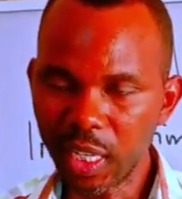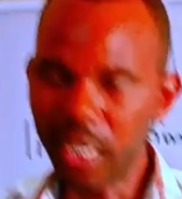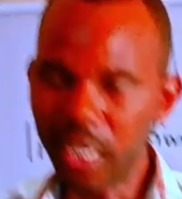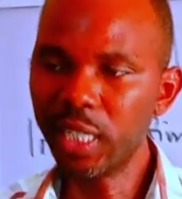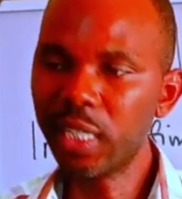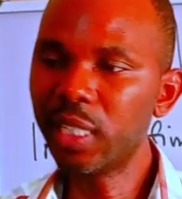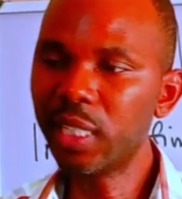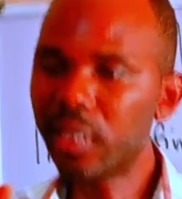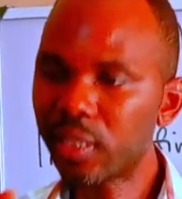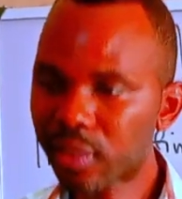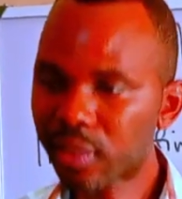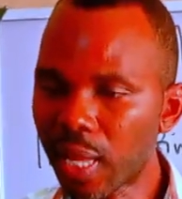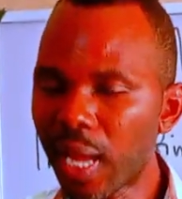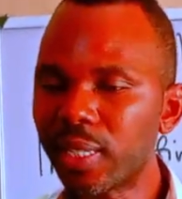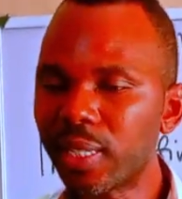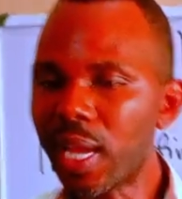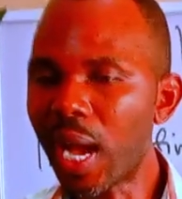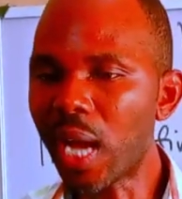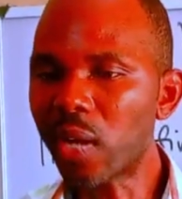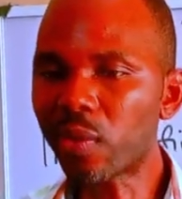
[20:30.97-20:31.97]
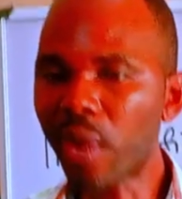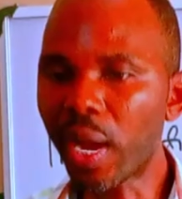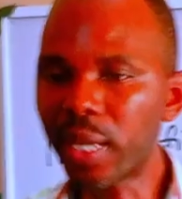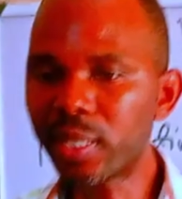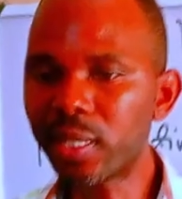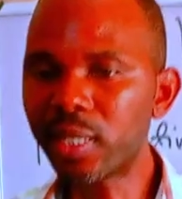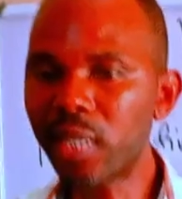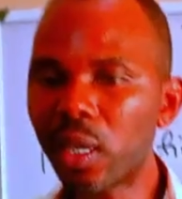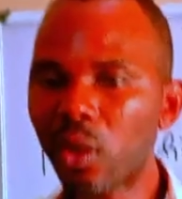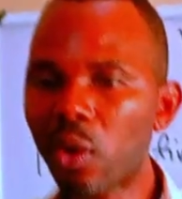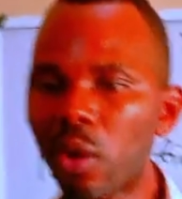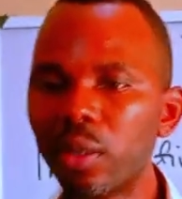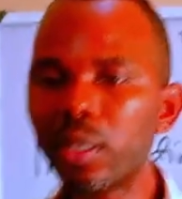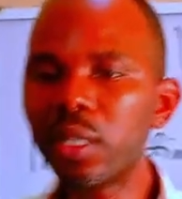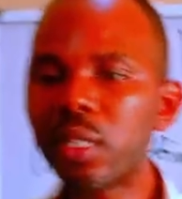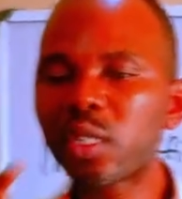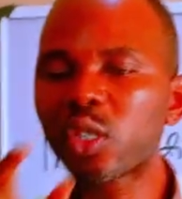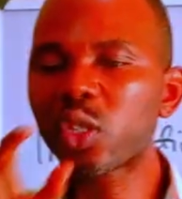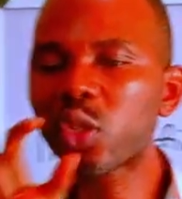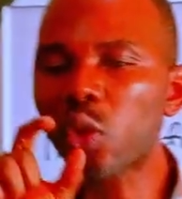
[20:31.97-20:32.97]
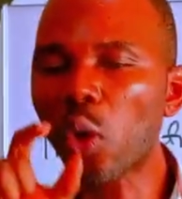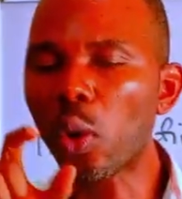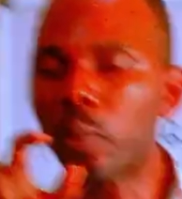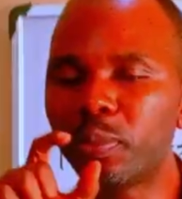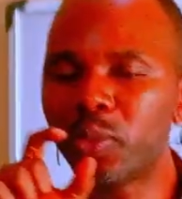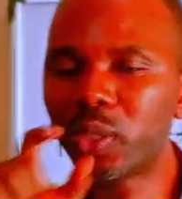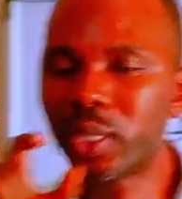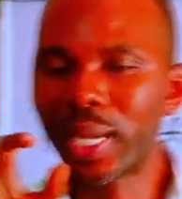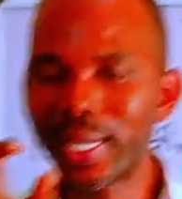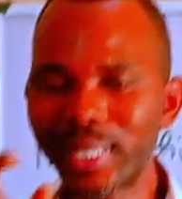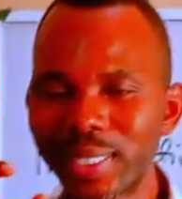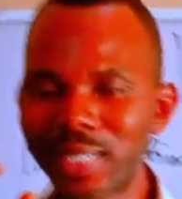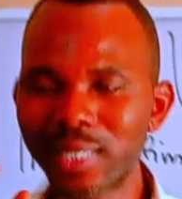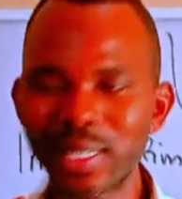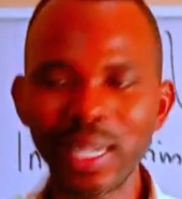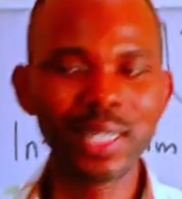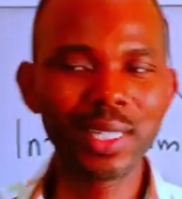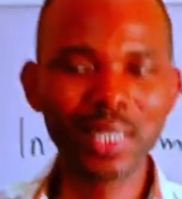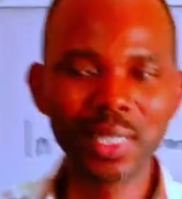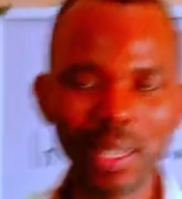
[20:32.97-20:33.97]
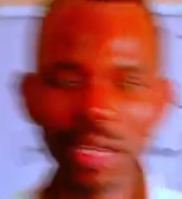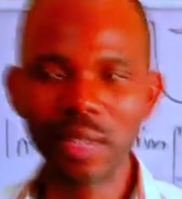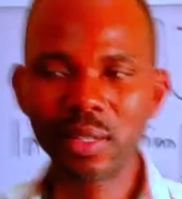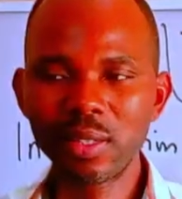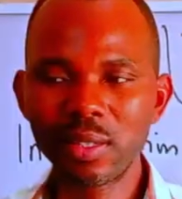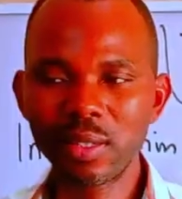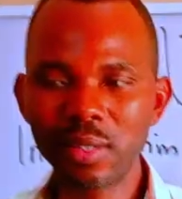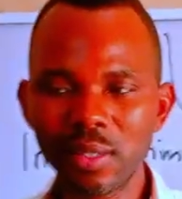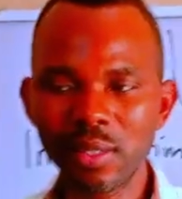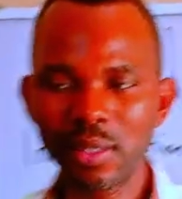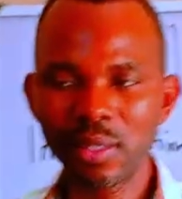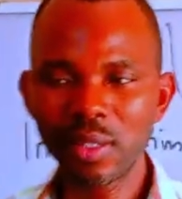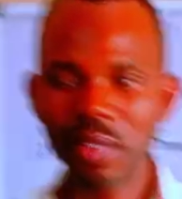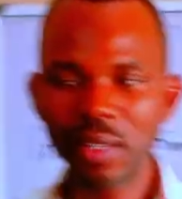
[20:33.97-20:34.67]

In standard writing, they call it subject sentence.